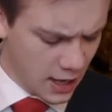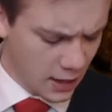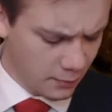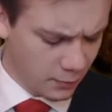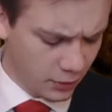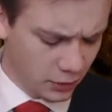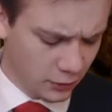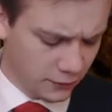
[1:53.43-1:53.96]
A
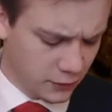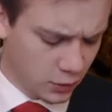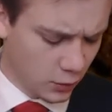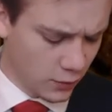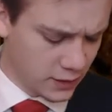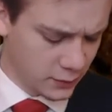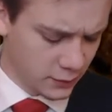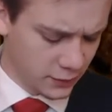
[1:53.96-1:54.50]
bundle of
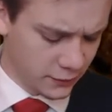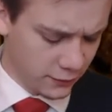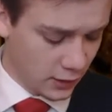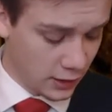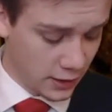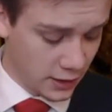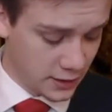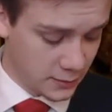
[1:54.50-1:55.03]
toys was
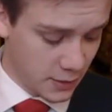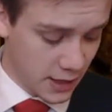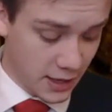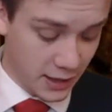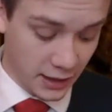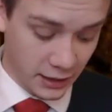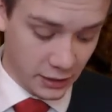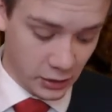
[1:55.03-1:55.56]
flung on his
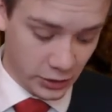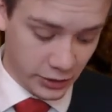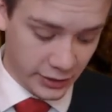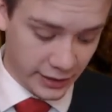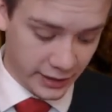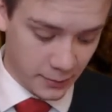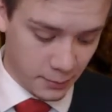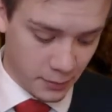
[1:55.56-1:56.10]
back, and he looked
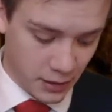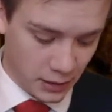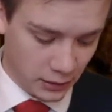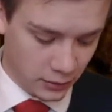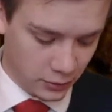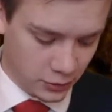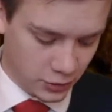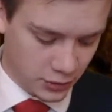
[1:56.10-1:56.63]
like a
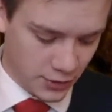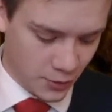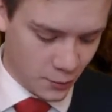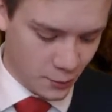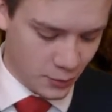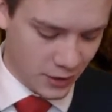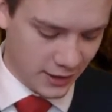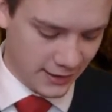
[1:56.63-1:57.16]
peddler just
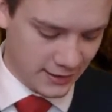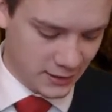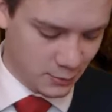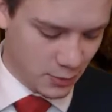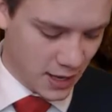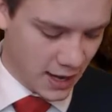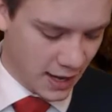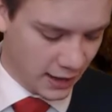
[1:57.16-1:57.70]
opening his
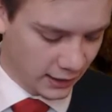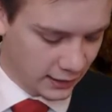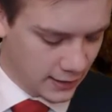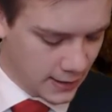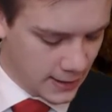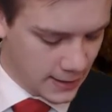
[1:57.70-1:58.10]
pack.